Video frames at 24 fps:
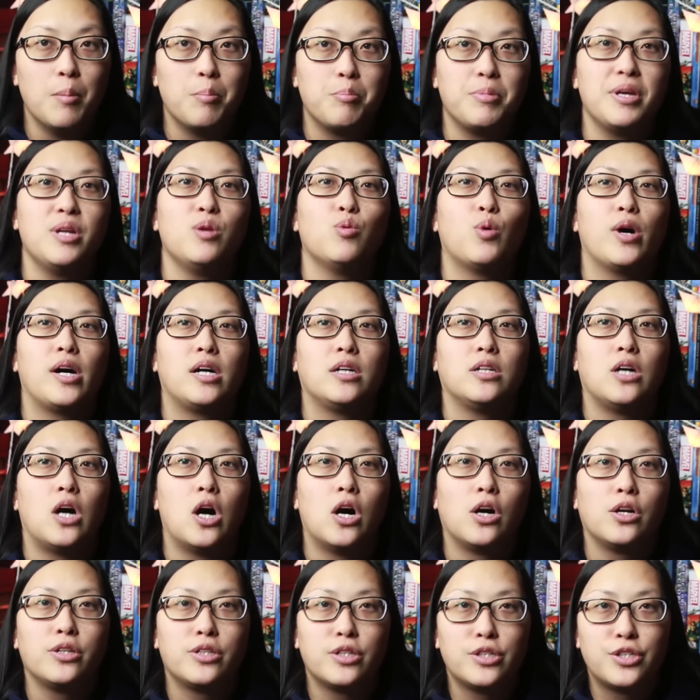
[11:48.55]
Meanwhile,
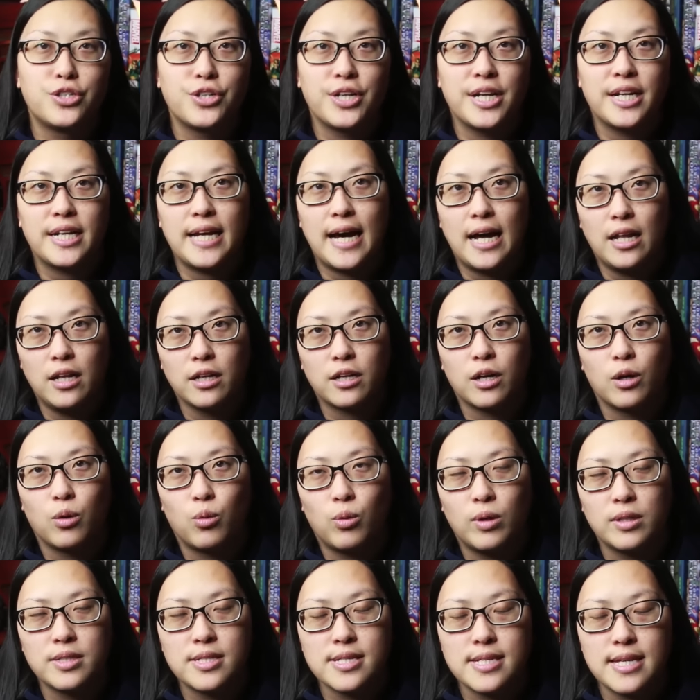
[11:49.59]
Aldertree and Alec are
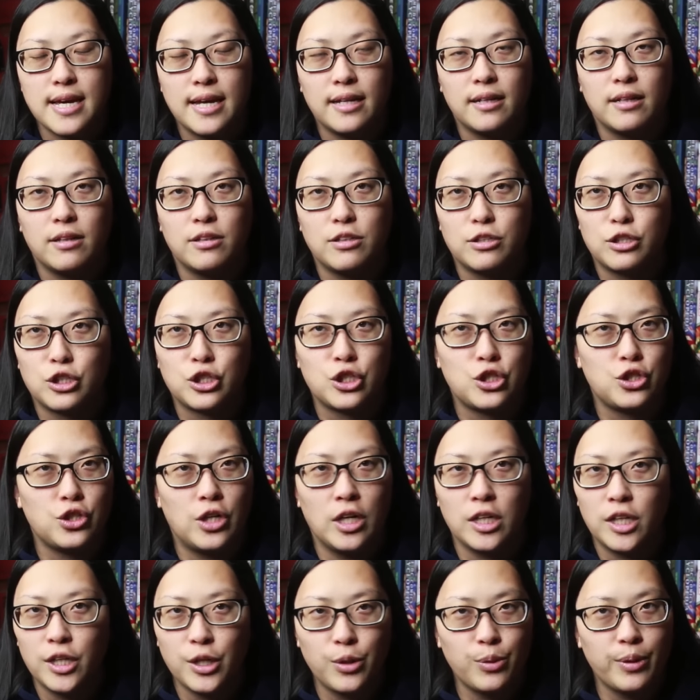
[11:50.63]
once again
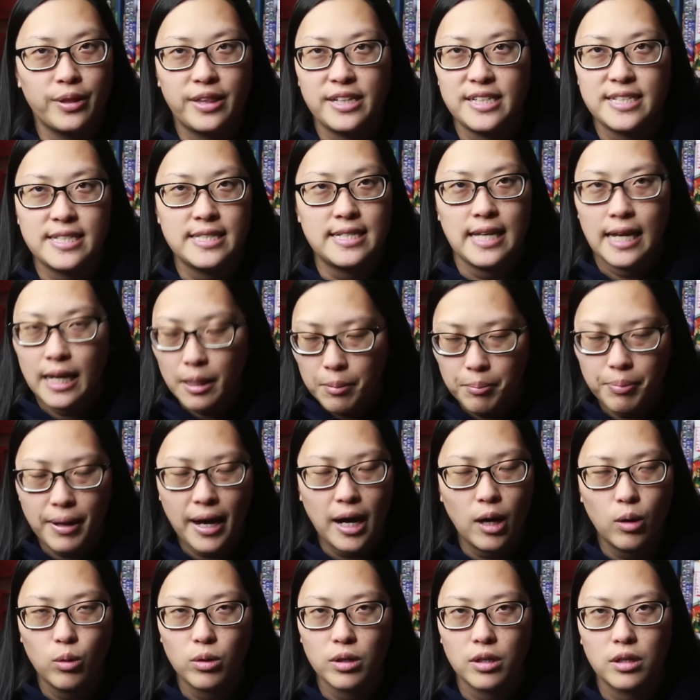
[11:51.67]
struggling with these damn
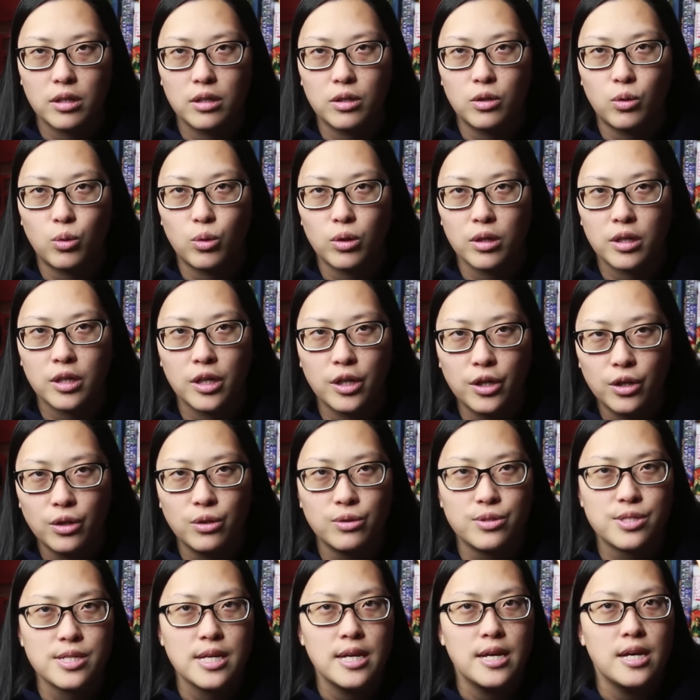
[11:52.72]
power core
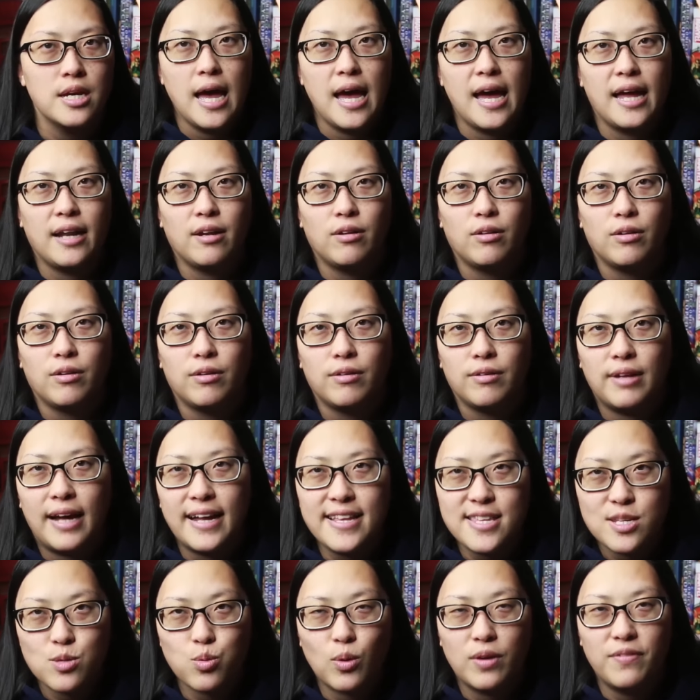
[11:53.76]
codes, and
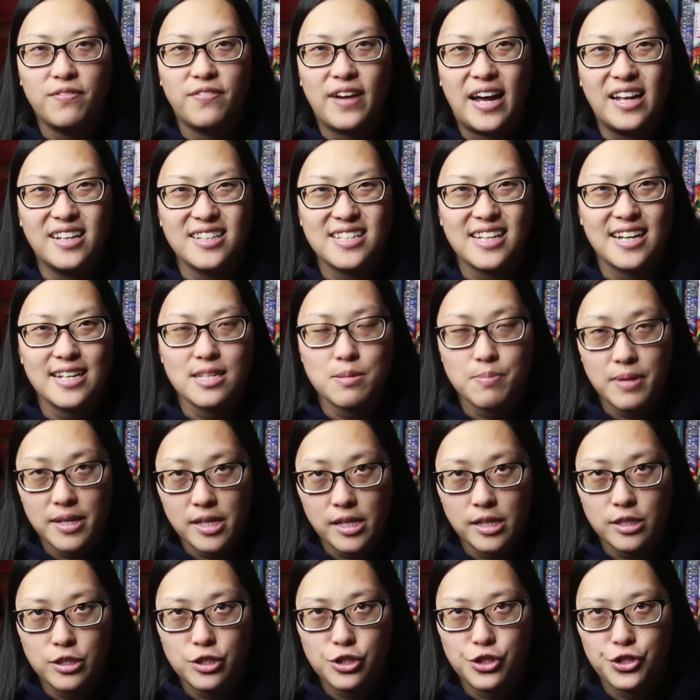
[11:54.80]
that's when Valentine's
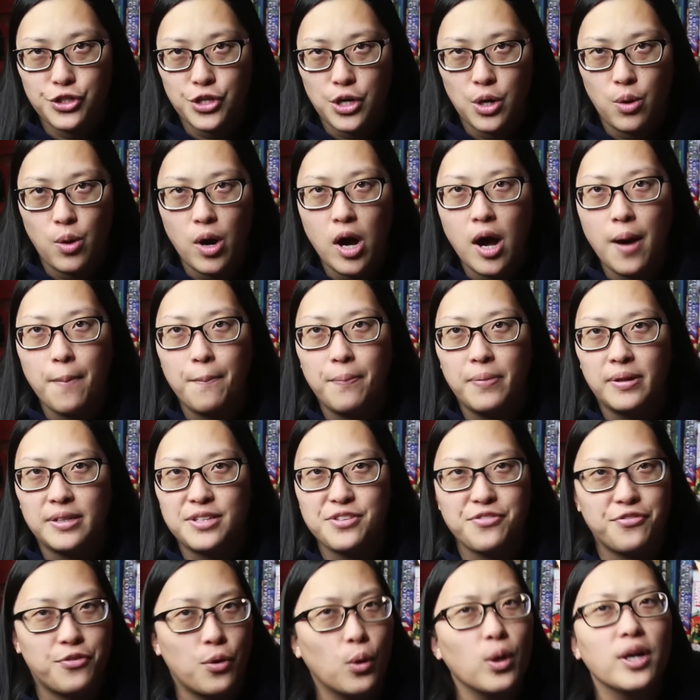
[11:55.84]
minions show up.
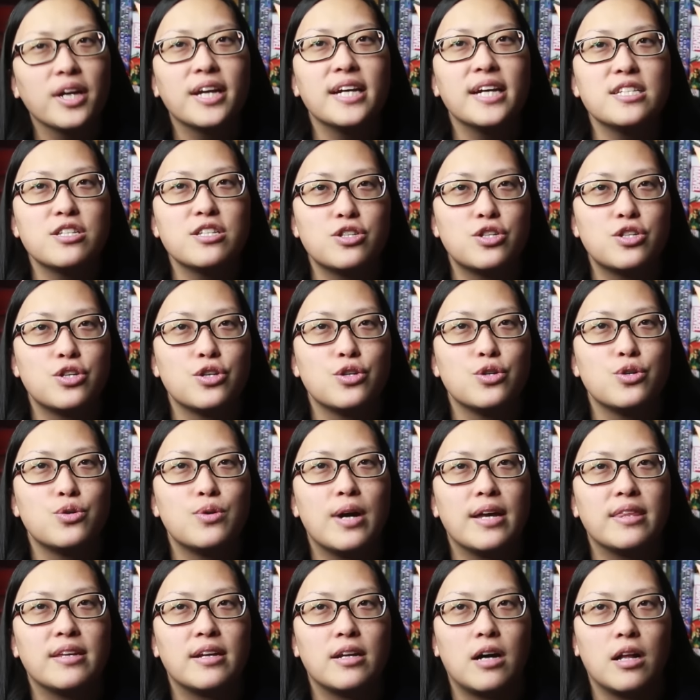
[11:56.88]
It's 4 against 2,
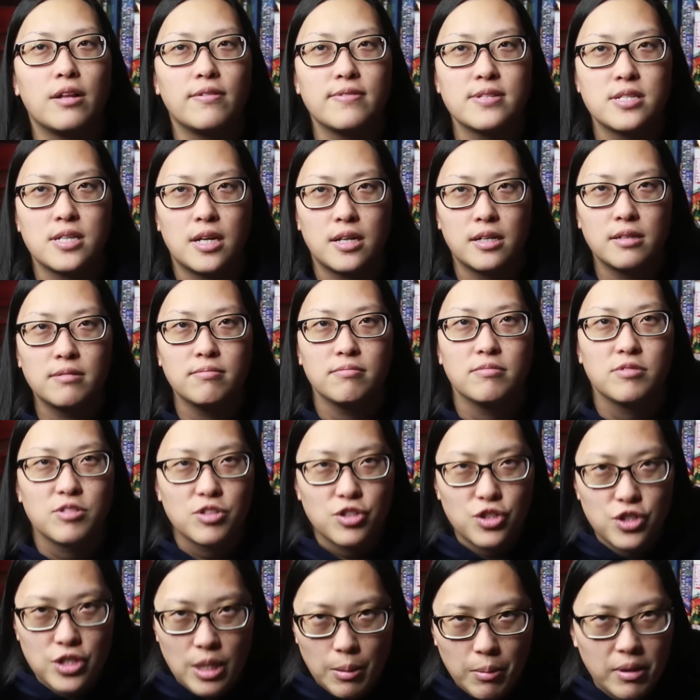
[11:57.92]
and then all of a sudden,
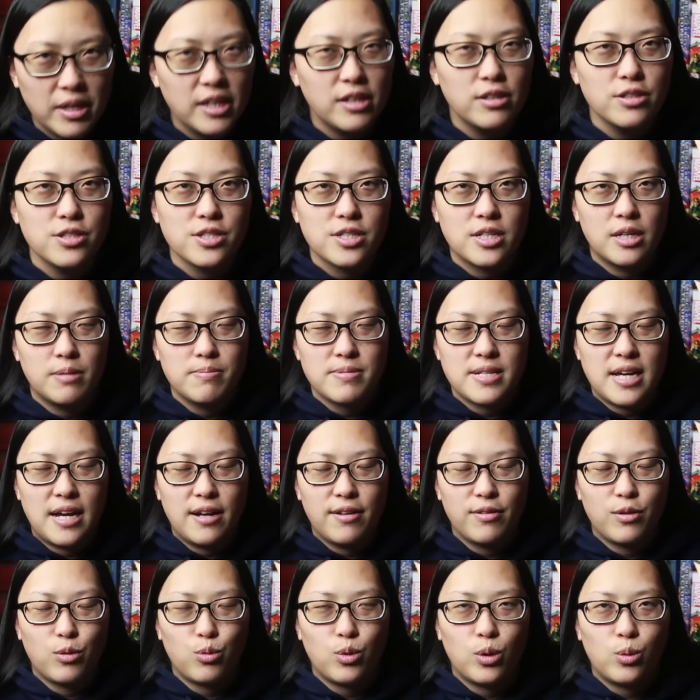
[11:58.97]
someone else comes out
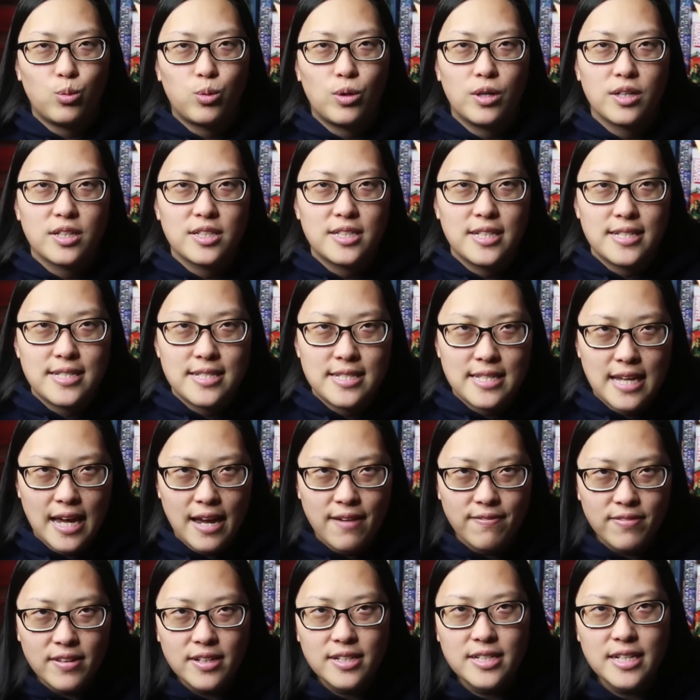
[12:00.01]
of the woodwork to
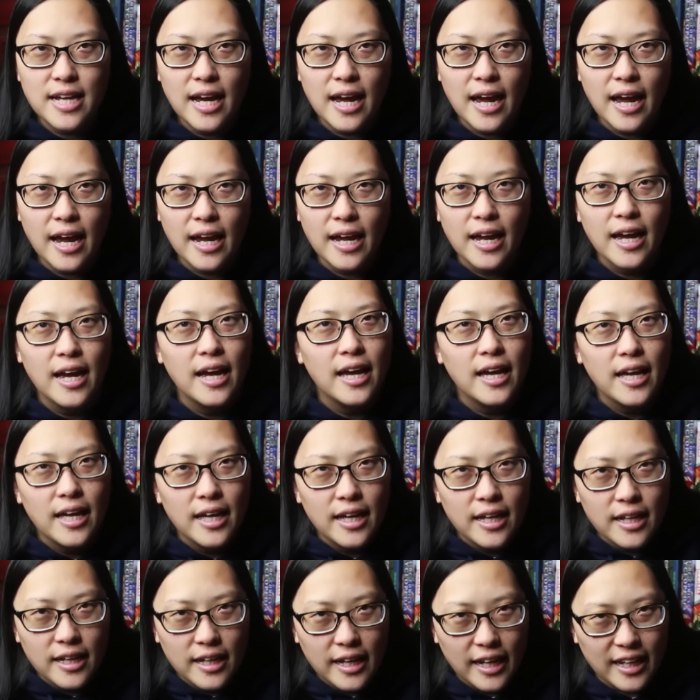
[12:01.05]
save the day
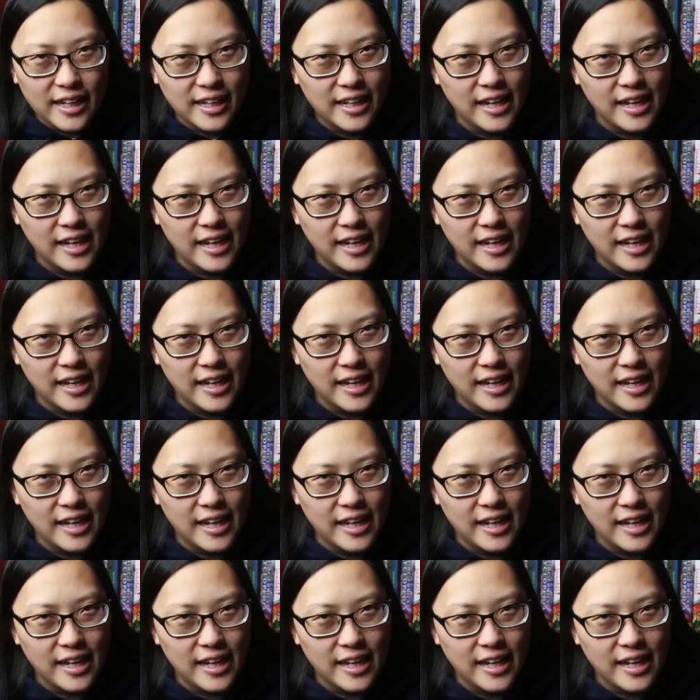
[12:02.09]
and